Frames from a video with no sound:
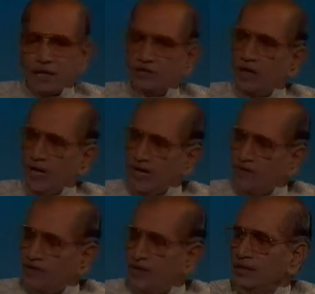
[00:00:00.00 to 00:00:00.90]
I have
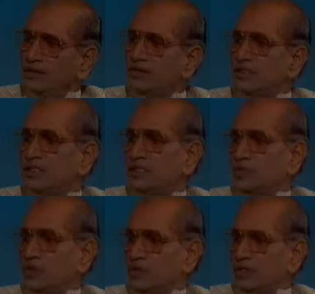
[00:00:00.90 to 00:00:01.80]
great faith in the
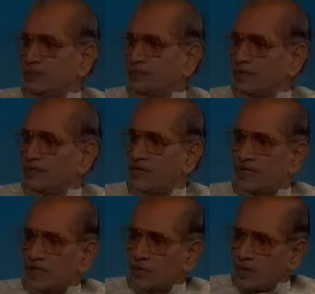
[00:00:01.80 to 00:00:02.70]
teaching community,
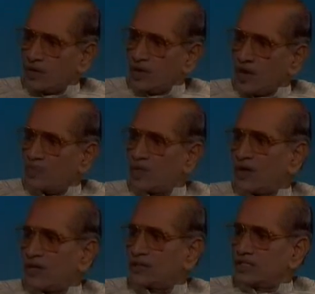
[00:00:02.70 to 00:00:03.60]
whether they work in
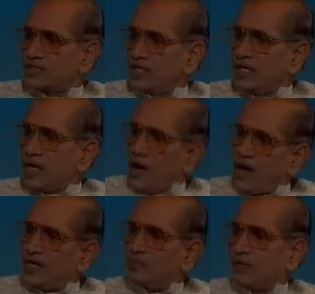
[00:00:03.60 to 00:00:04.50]
government colleges
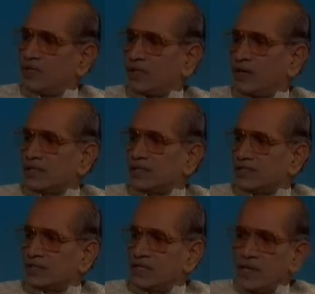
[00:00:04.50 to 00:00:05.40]
or in private
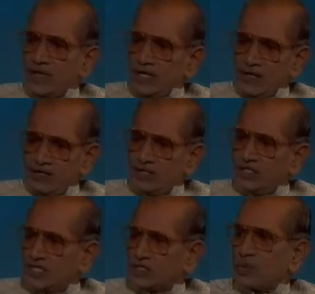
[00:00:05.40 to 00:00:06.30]
colleges.
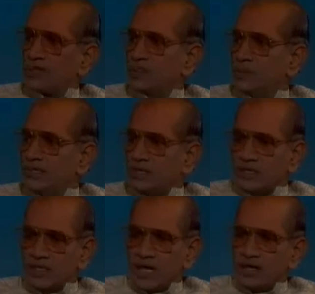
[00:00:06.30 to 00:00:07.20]
Given this
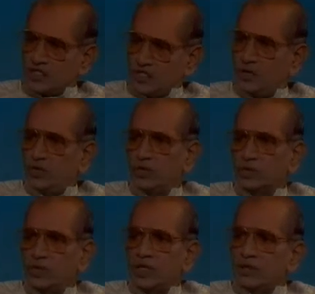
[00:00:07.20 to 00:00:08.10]
responsibility, I assure
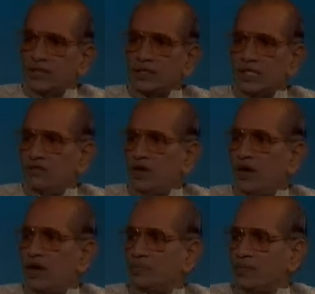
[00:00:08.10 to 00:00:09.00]
you that they
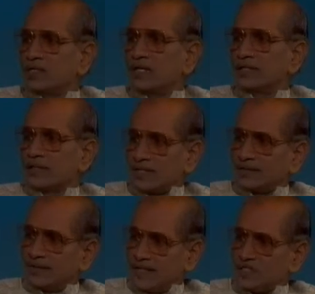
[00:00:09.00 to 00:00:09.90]
will not betray the
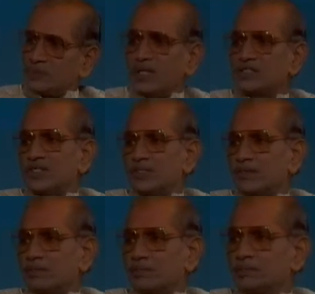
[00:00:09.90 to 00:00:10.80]
trust that is placed
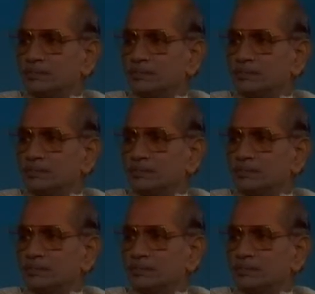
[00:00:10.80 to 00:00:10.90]
in them.